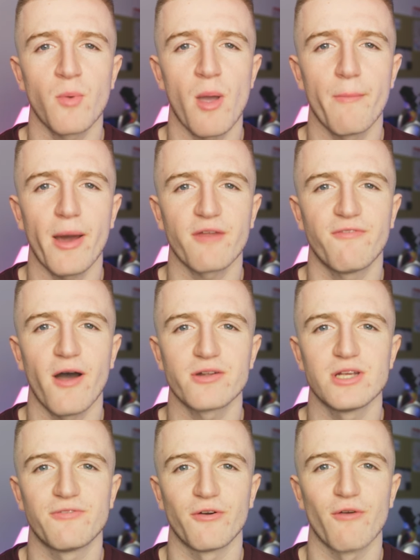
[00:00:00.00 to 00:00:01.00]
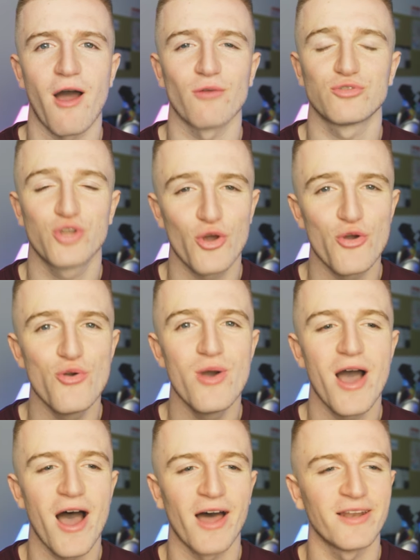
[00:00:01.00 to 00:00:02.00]
went back to Factory for round two
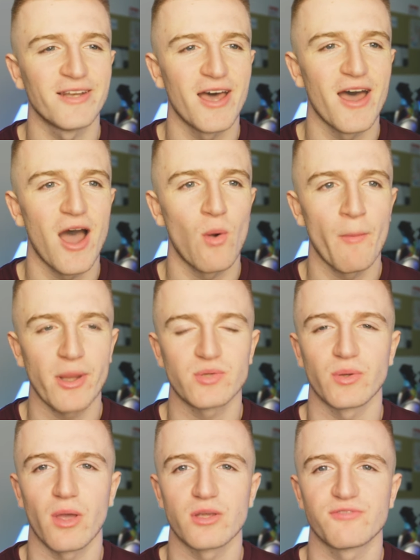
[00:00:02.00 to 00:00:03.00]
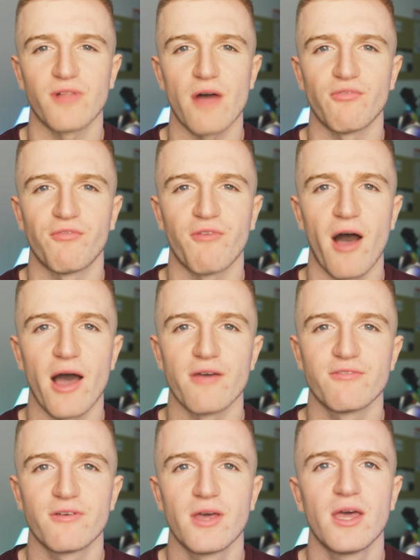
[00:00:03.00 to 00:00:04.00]
and I uh, went back to the girls' flat for
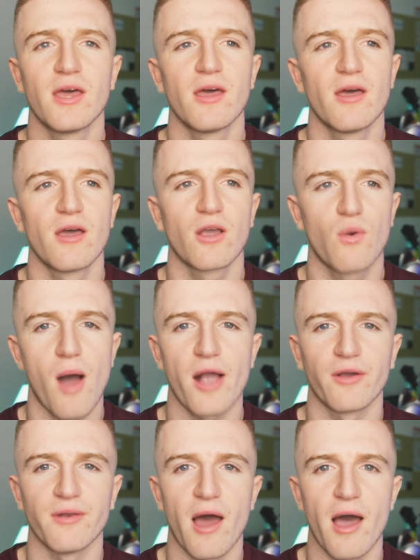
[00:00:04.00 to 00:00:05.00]
five. Quite a good